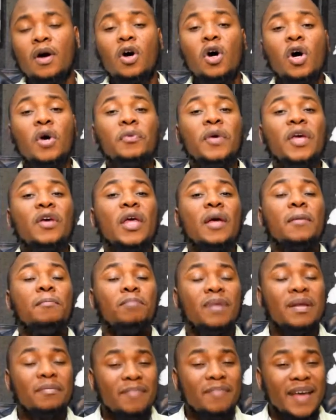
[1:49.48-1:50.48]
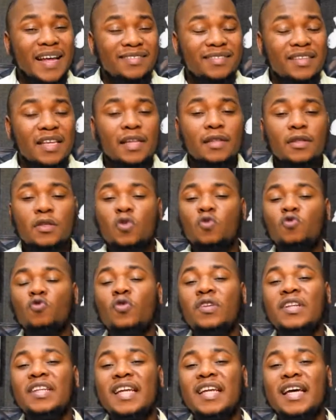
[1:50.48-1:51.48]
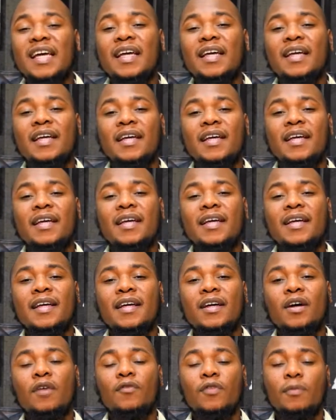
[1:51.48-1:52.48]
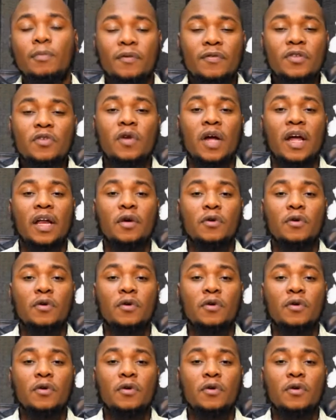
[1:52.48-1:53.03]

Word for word: Are we implementing the sunnah of the Prophet